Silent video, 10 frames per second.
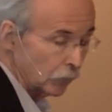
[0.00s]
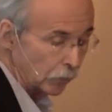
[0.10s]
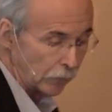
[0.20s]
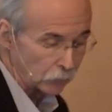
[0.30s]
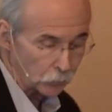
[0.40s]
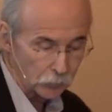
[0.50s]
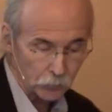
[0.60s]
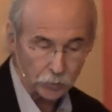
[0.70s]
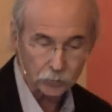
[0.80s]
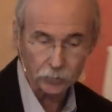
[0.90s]
And that's what's
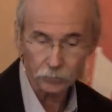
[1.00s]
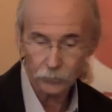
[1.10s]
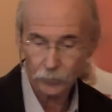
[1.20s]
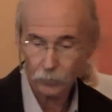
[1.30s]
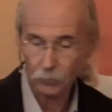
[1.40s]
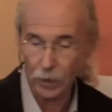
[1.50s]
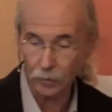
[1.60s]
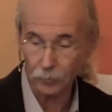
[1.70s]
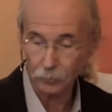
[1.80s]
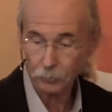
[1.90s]
going to follow.